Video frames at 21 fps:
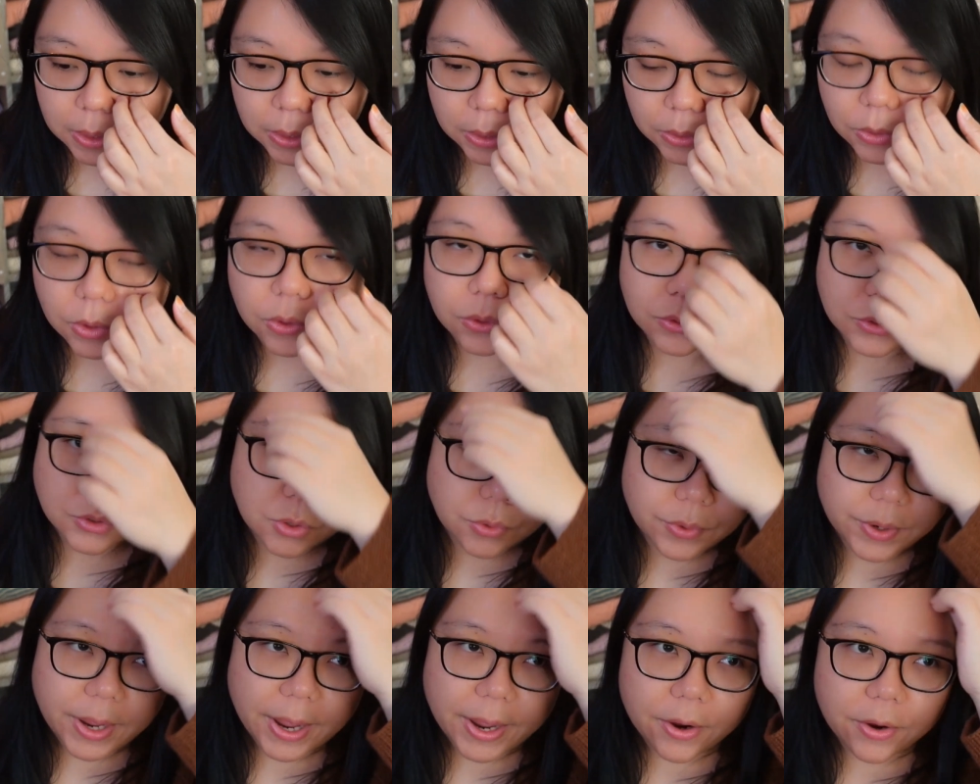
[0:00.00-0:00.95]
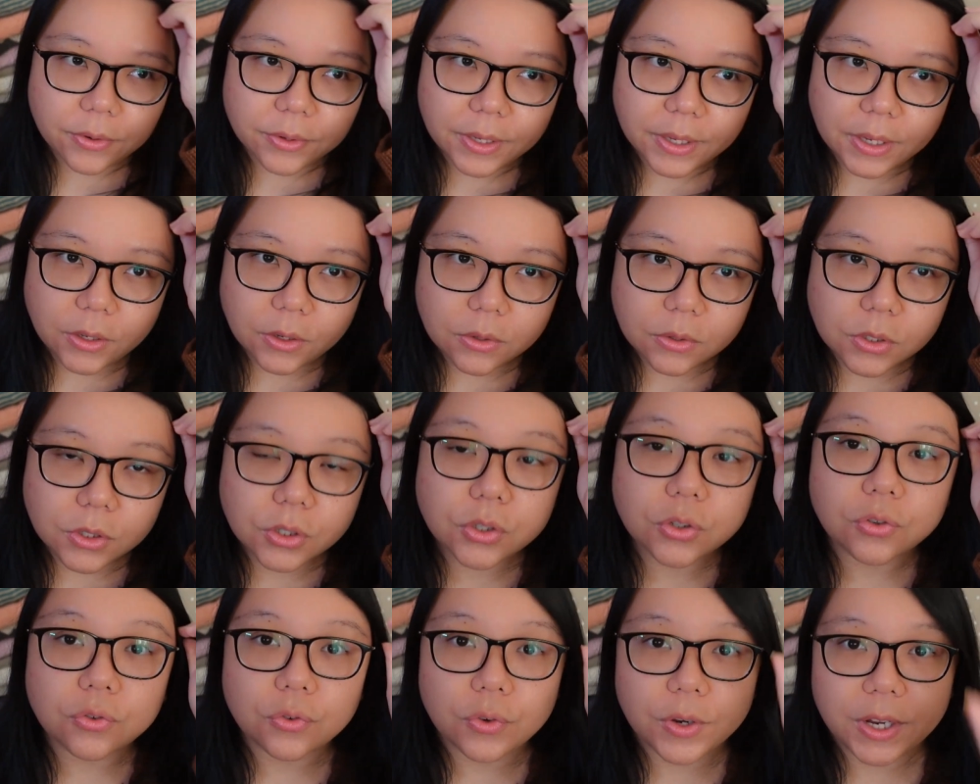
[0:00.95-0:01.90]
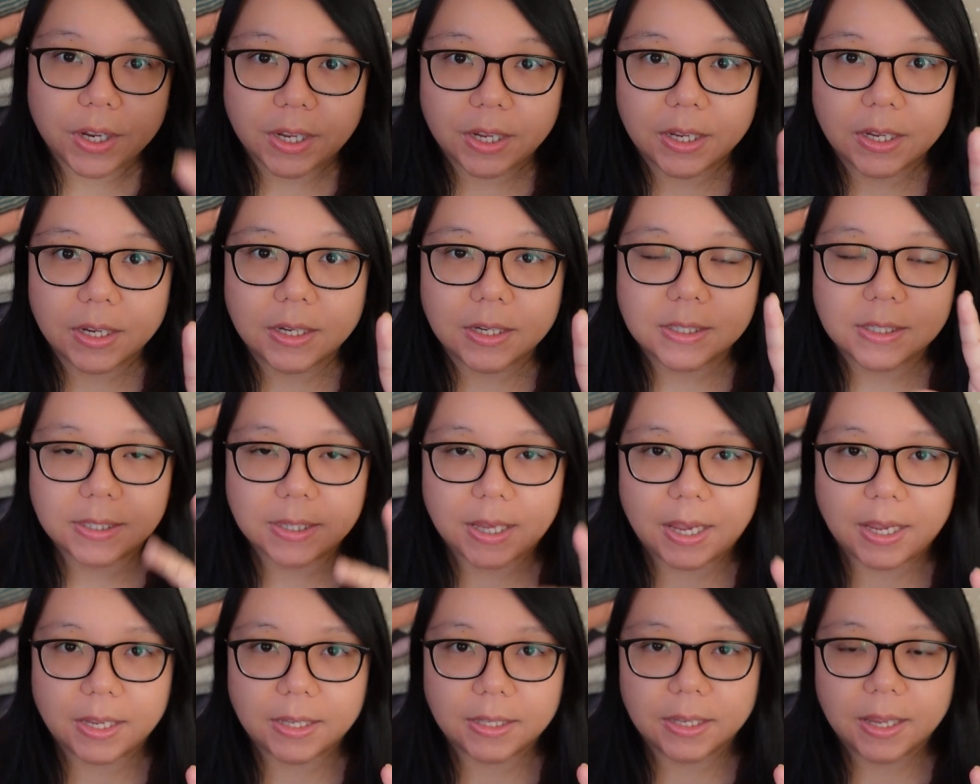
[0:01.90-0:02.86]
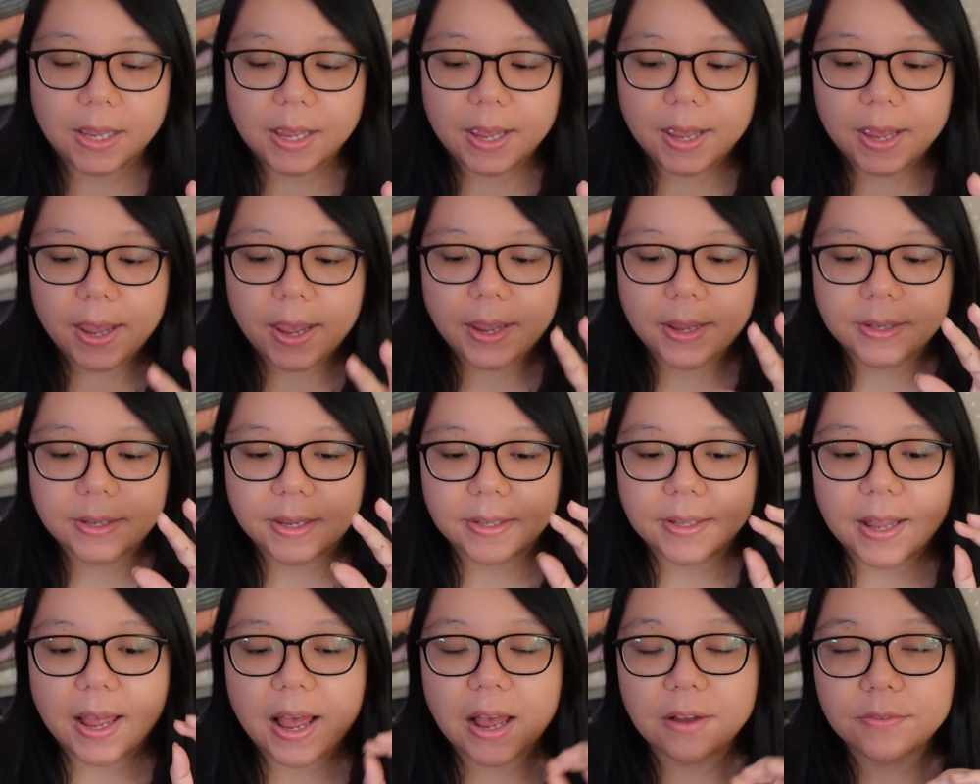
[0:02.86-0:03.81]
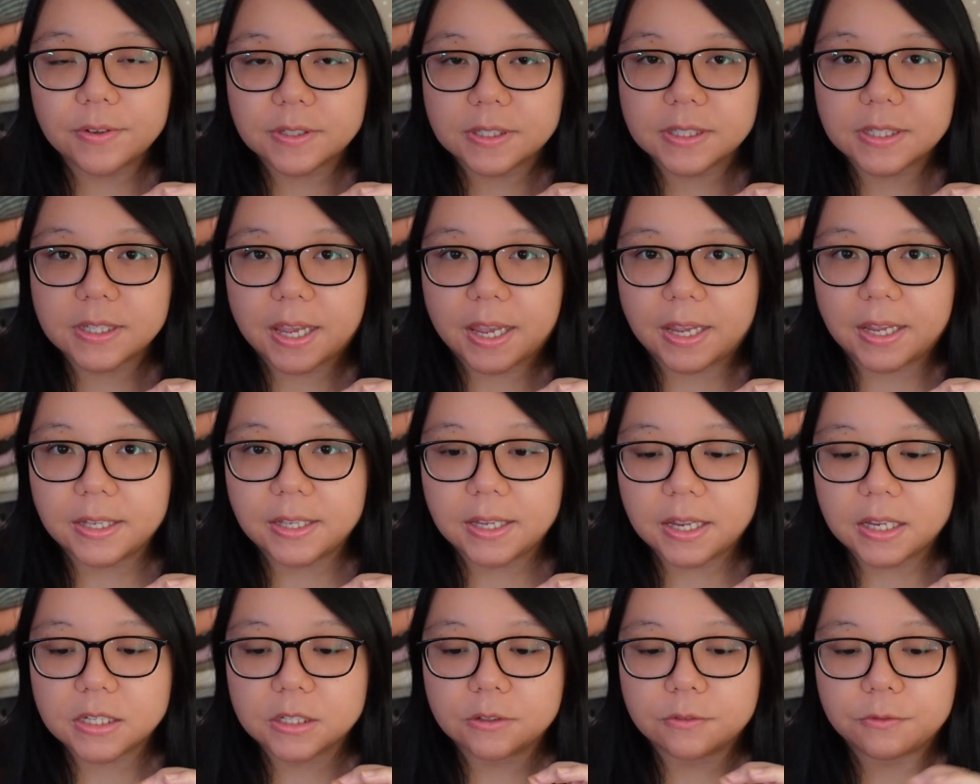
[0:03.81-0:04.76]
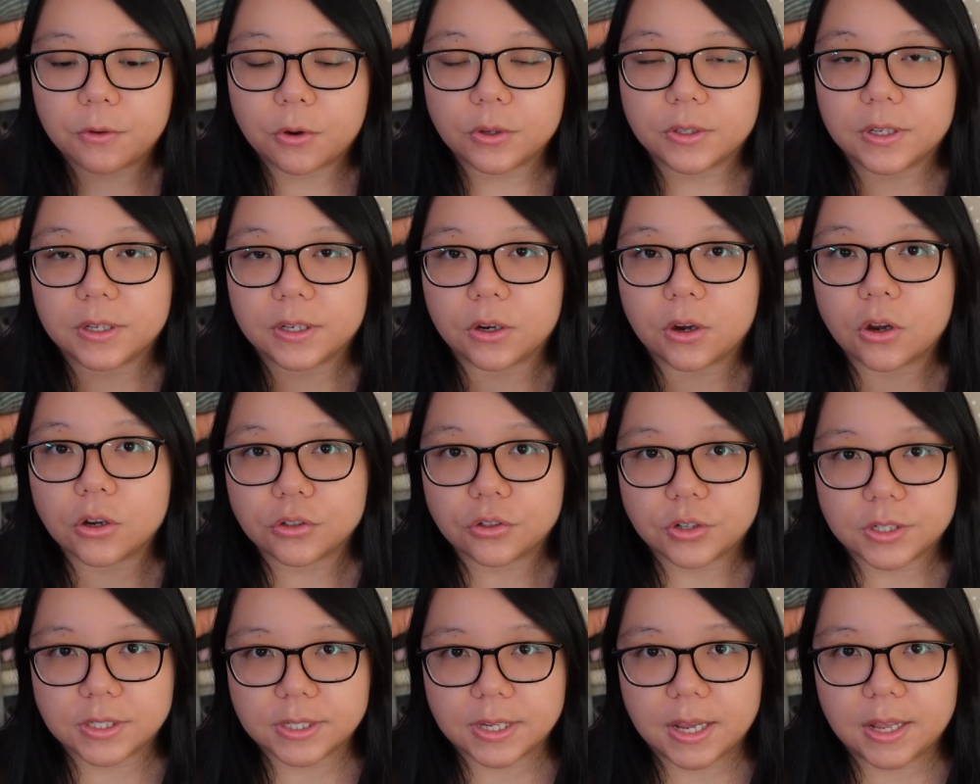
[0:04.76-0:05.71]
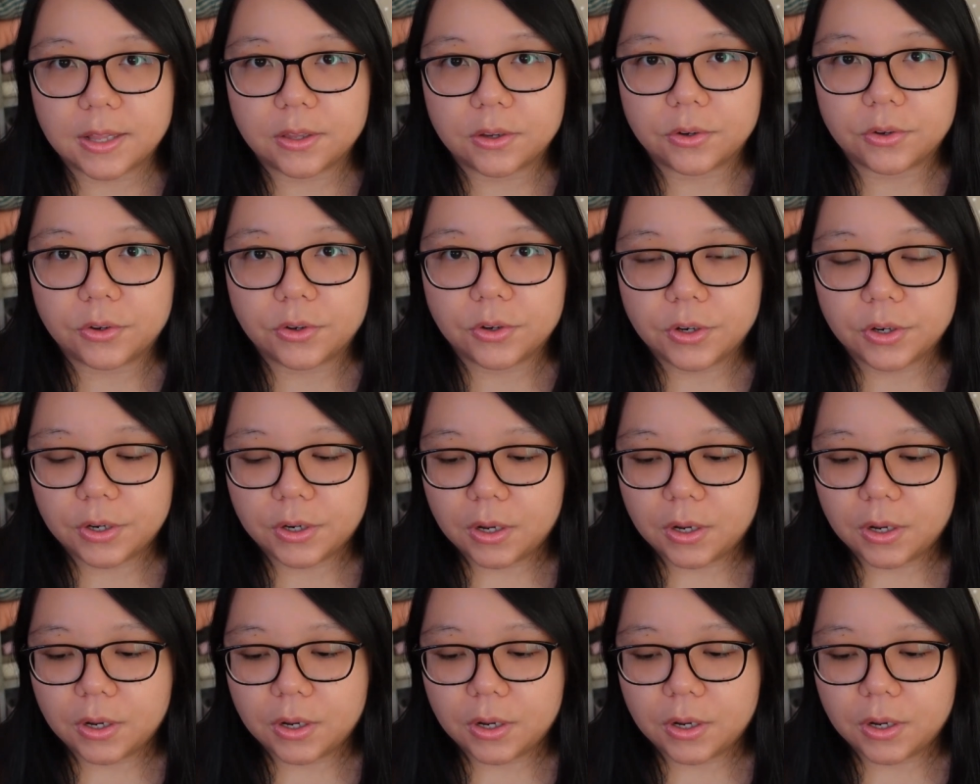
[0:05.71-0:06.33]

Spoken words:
no, sorry, I only use 3 skein, and then half a skein is for the contrast color,